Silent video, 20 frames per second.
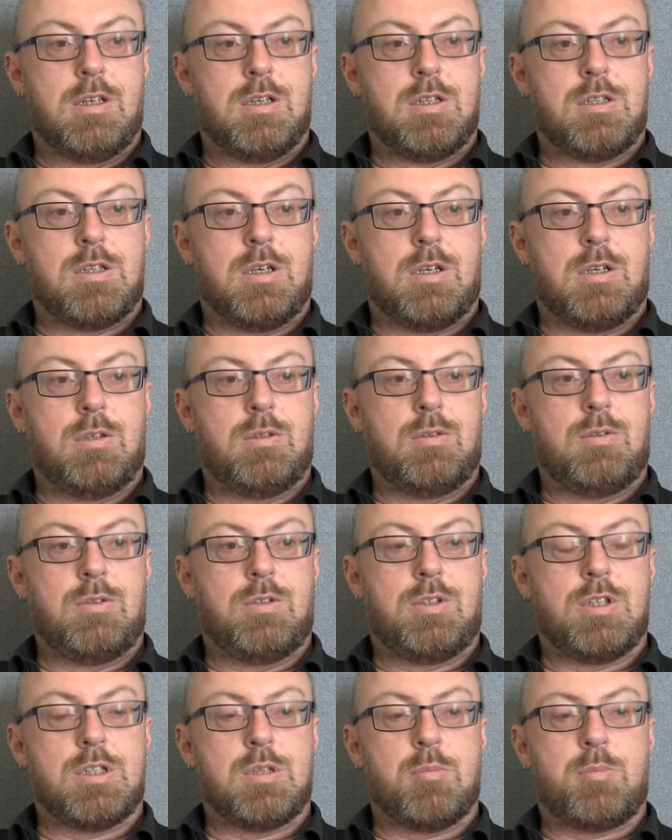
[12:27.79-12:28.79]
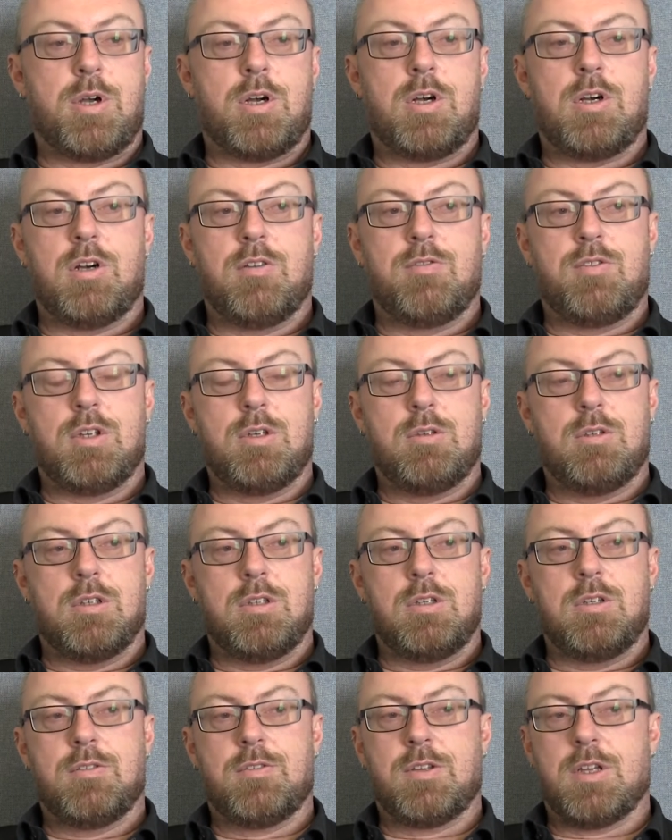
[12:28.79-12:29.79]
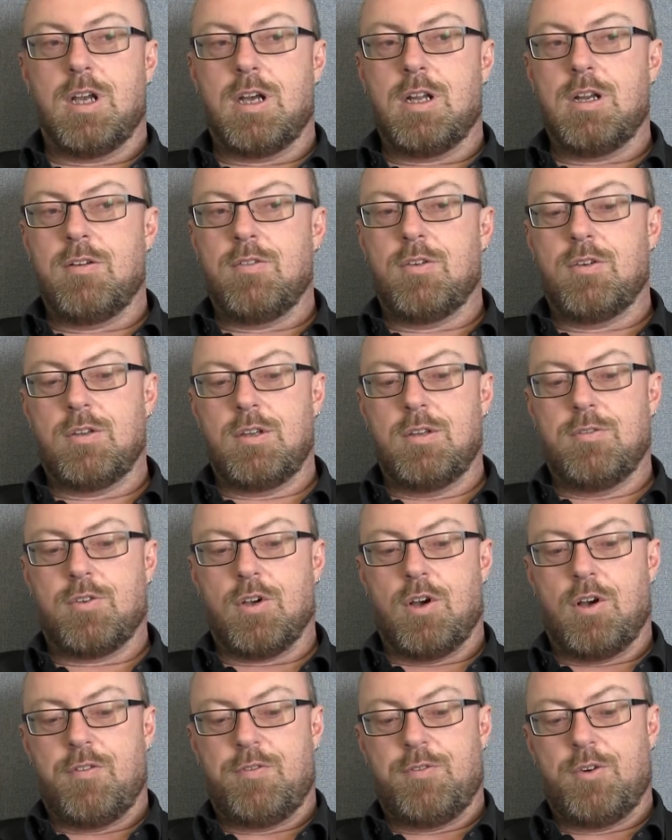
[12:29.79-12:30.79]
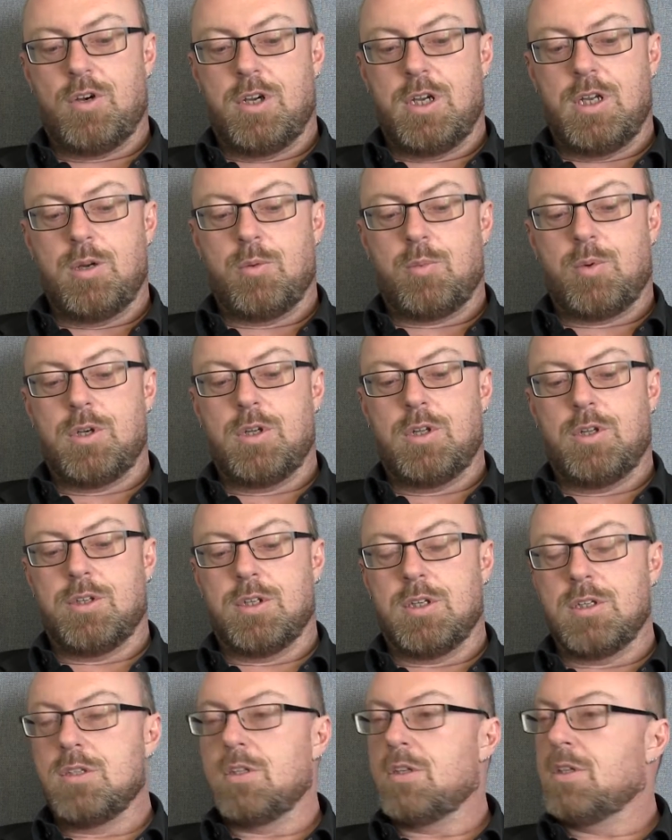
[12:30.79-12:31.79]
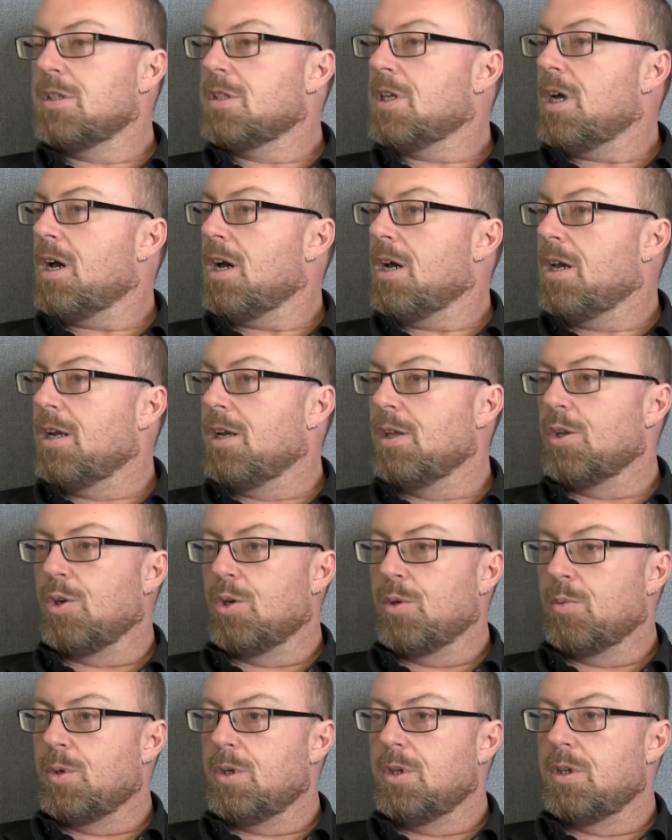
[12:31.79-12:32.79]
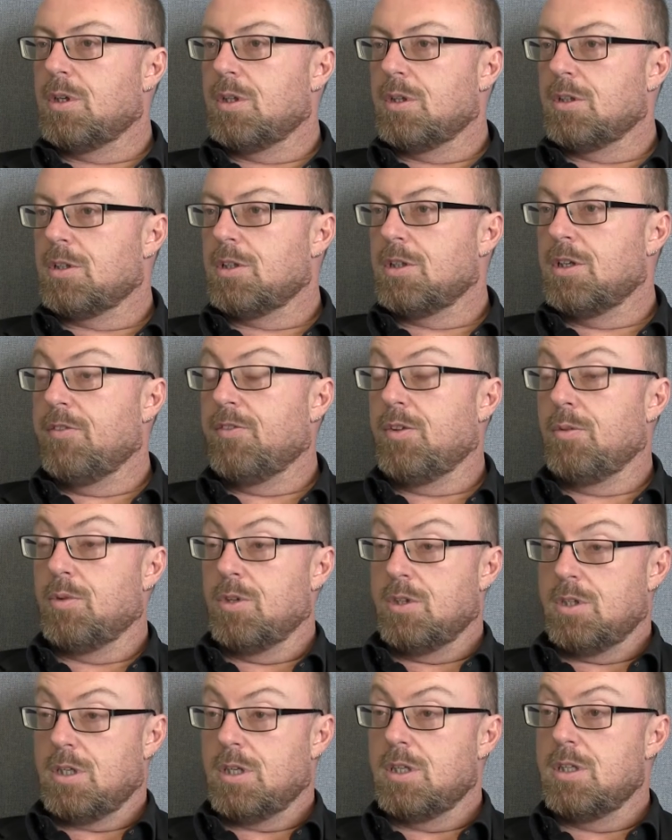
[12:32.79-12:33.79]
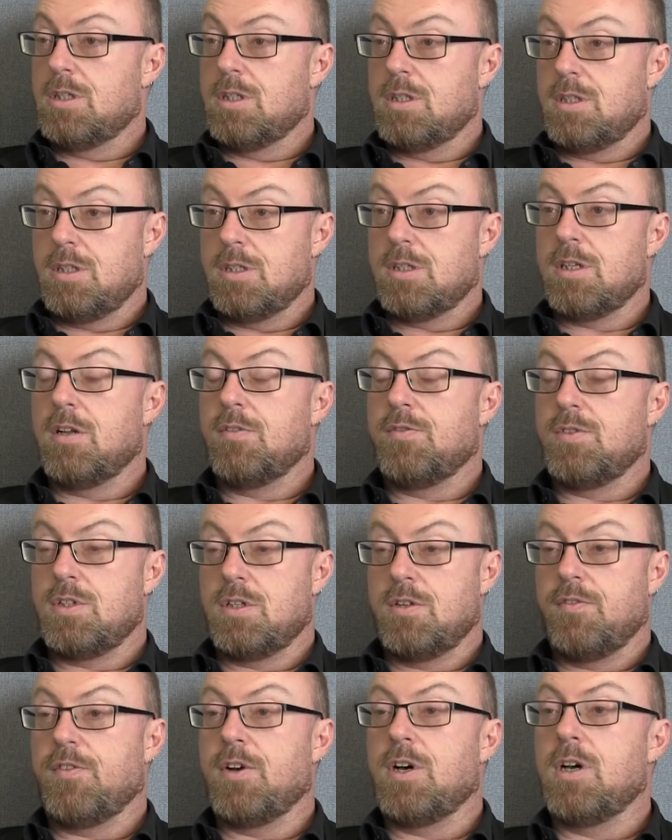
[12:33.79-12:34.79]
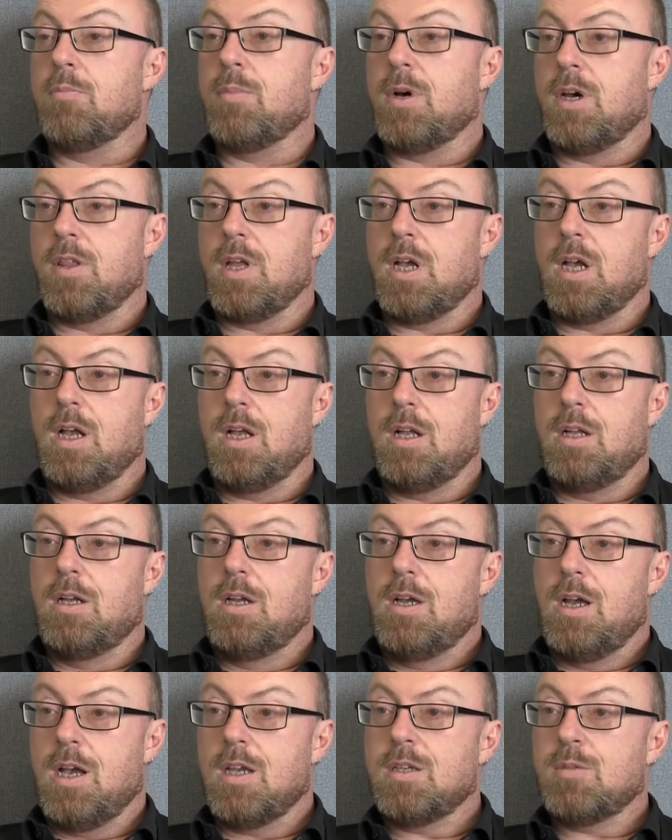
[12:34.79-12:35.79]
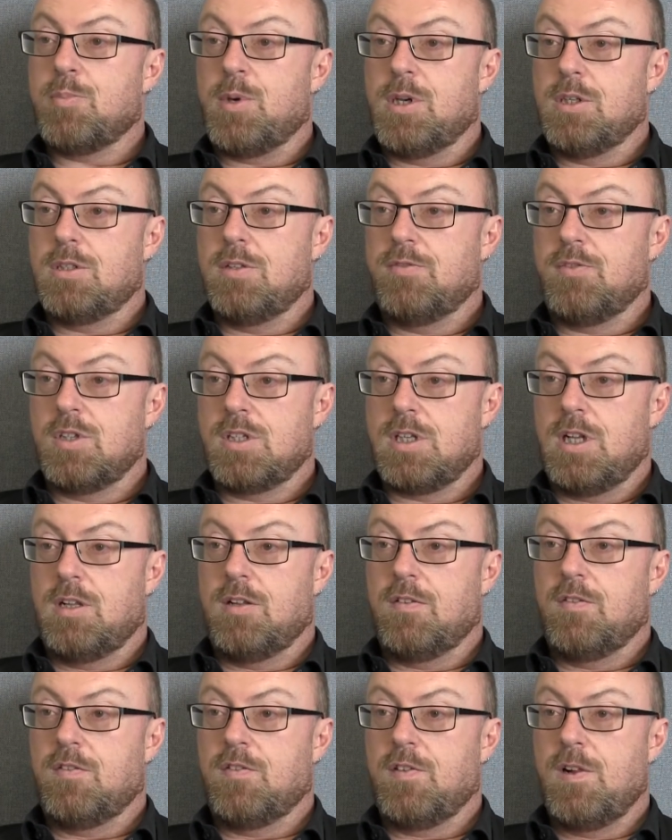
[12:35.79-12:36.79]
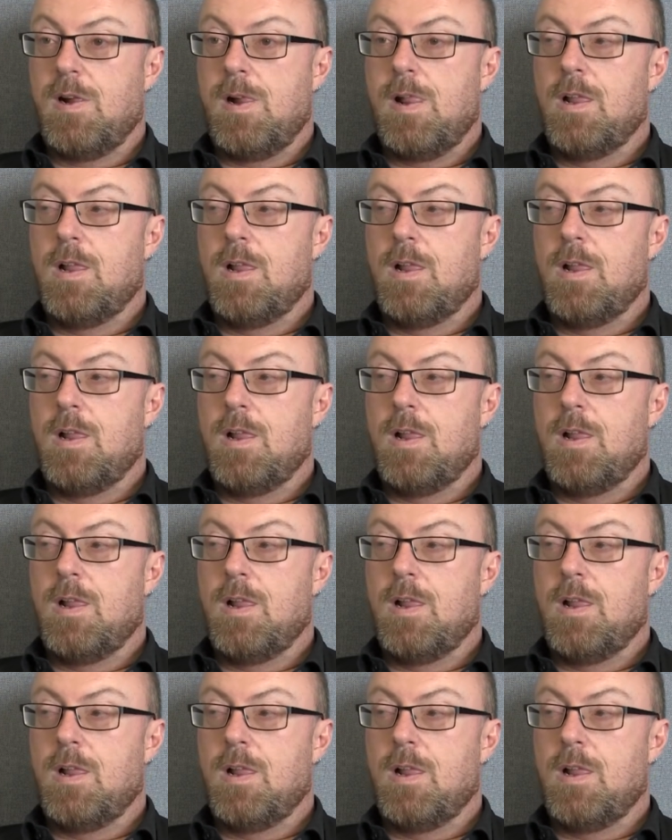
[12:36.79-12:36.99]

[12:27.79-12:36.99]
So there's a part of you that you've kind of, you've got a foot in a world that's not entirely your world, if you want to consider yourself as defined by that aspect of yourself.